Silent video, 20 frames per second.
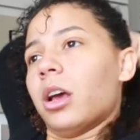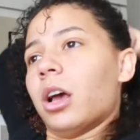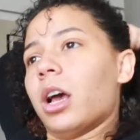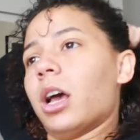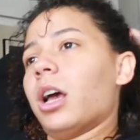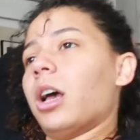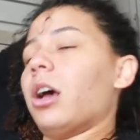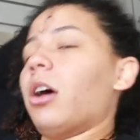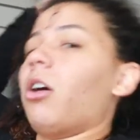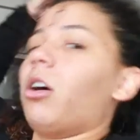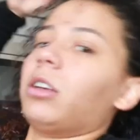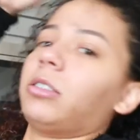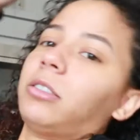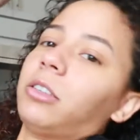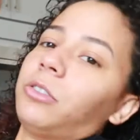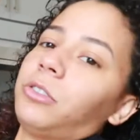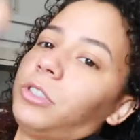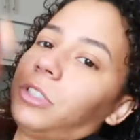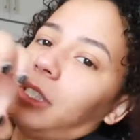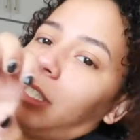Uh,
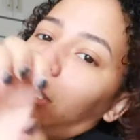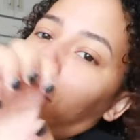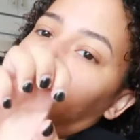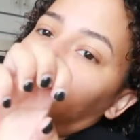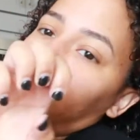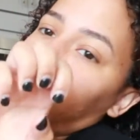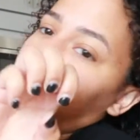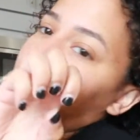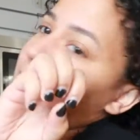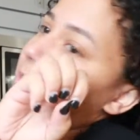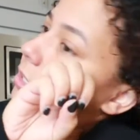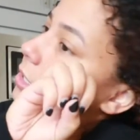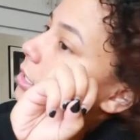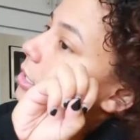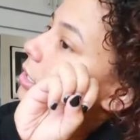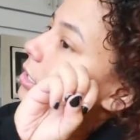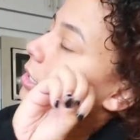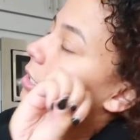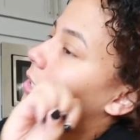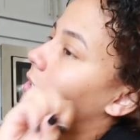also, you see these things?